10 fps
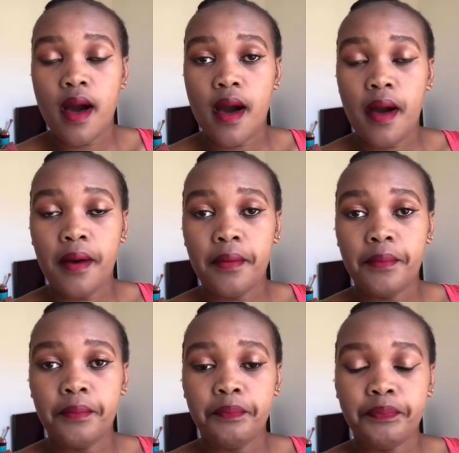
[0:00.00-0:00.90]

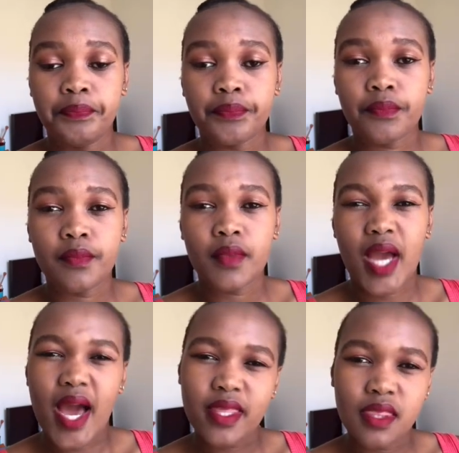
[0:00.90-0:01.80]
Um,
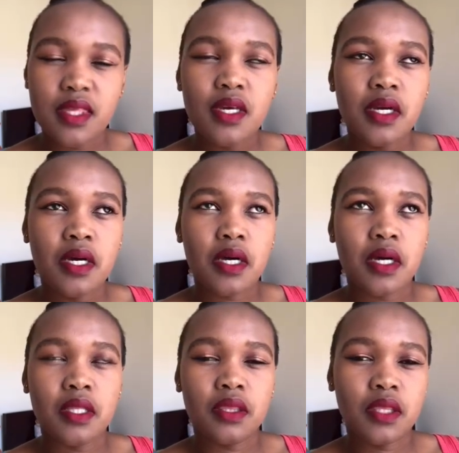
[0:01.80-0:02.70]
I think
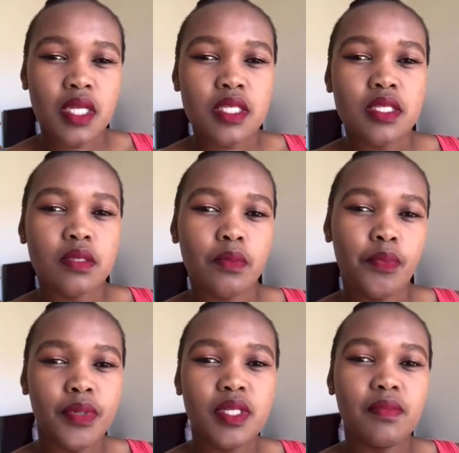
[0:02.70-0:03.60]
that's
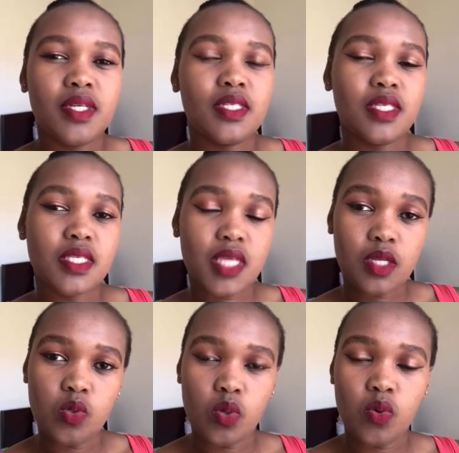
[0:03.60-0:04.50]
pretty much the side
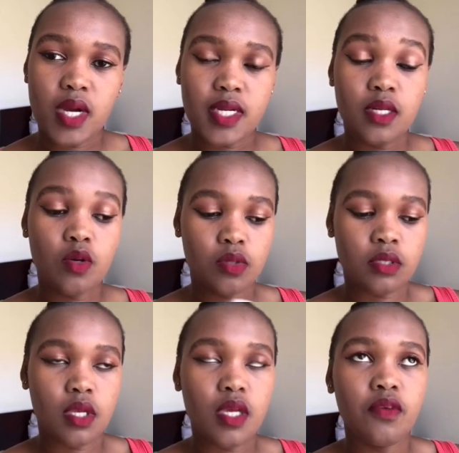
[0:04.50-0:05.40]
to look at it because
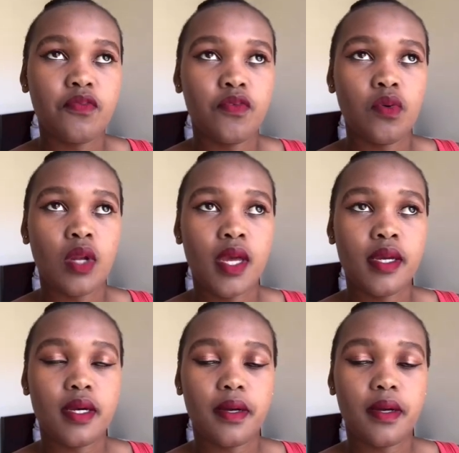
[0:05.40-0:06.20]
if you like,